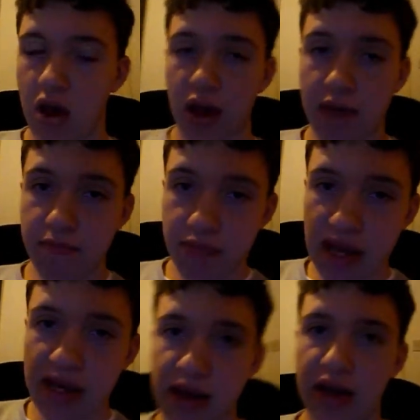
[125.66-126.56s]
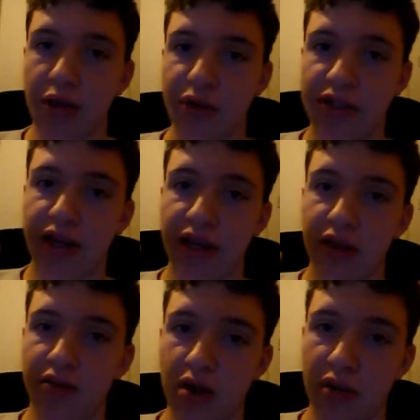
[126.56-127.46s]
Immediately we're seeing the
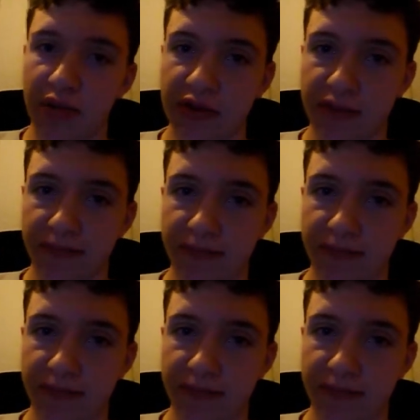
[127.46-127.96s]
problems.